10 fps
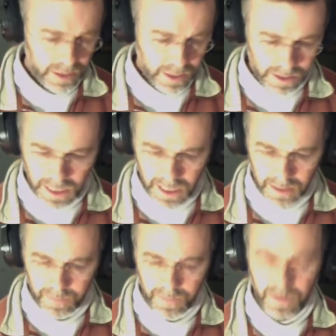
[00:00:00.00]
And
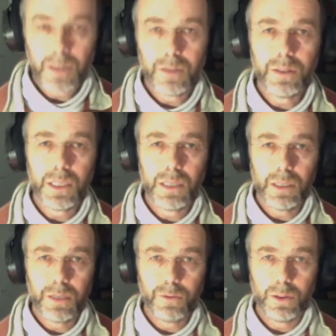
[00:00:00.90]
then, in
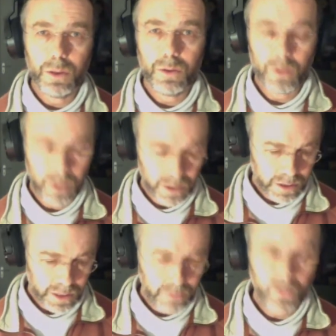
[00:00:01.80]
theory, if we were all in the
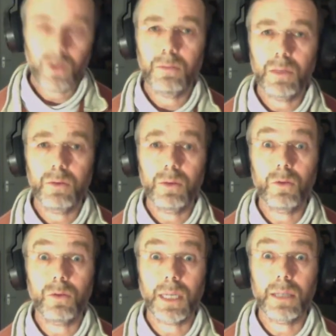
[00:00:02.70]
same room, it would
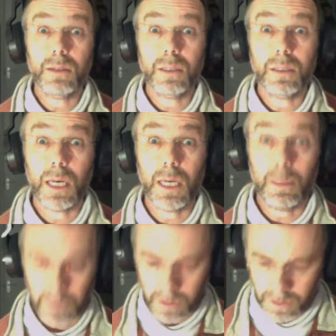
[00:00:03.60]
all sound the
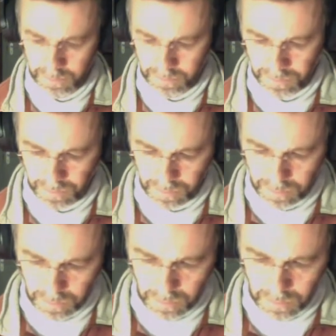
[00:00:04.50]
same.
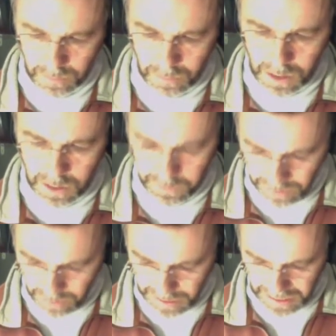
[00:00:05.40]
The
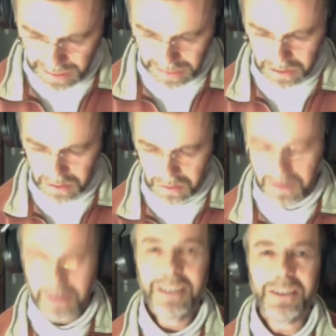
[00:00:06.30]
very beginning, though,
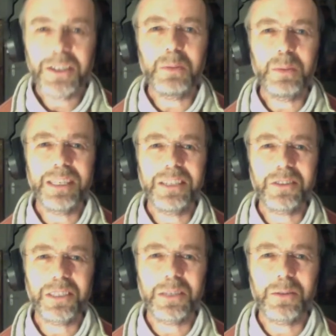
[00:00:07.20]
could be an
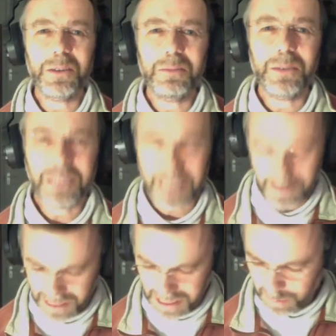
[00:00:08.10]
interesting one. It might take
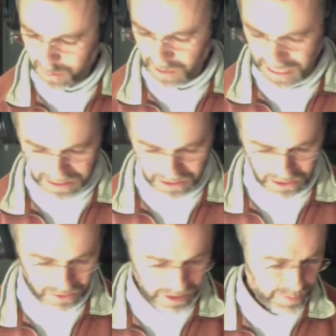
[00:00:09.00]
me a couple of takes to
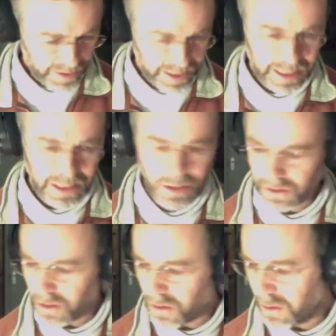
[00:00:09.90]
do something that's not
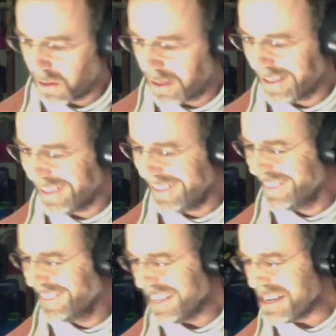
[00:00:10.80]
too
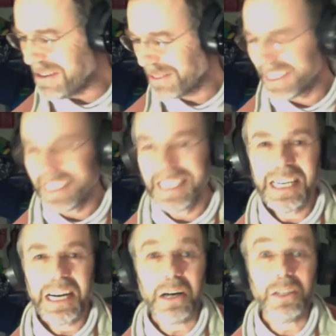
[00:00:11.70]
daft.
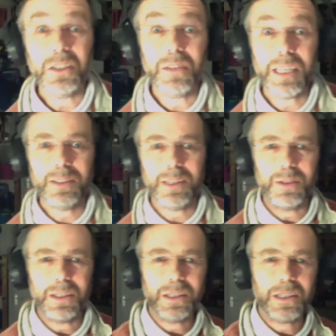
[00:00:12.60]
I shall now give
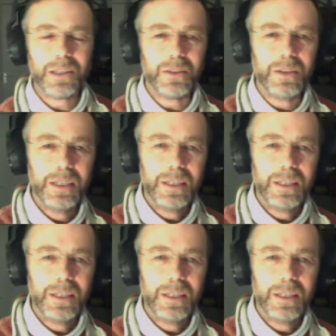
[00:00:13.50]
it a go.